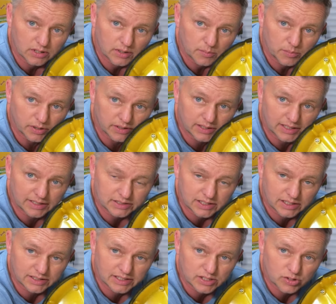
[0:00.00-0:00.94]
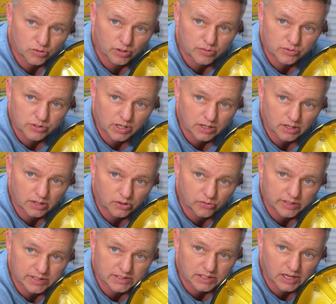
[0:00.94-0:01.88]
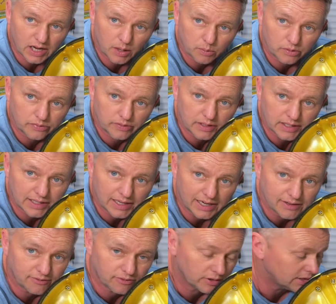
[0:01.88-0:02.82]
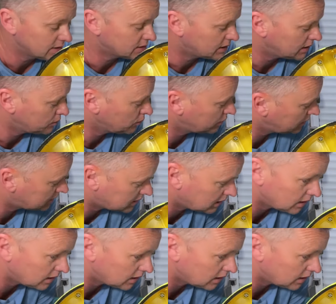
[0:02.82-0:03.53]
But let's get these greens to go on the K3 and see what it